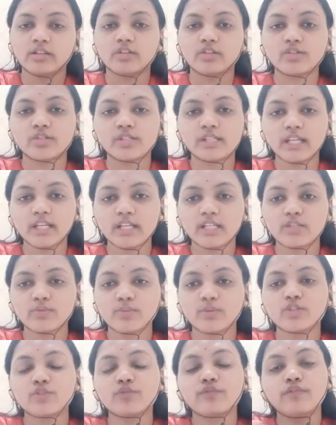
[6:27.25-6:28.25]
The seeds
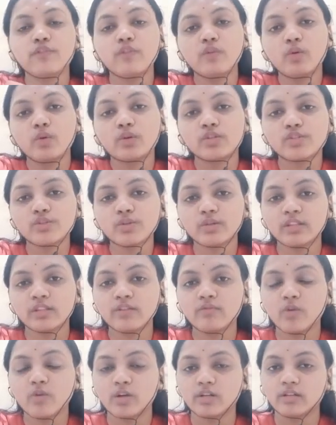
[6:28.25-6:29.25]
which floats on
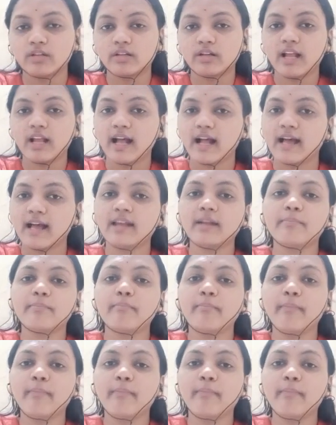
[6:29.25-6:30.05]
the water are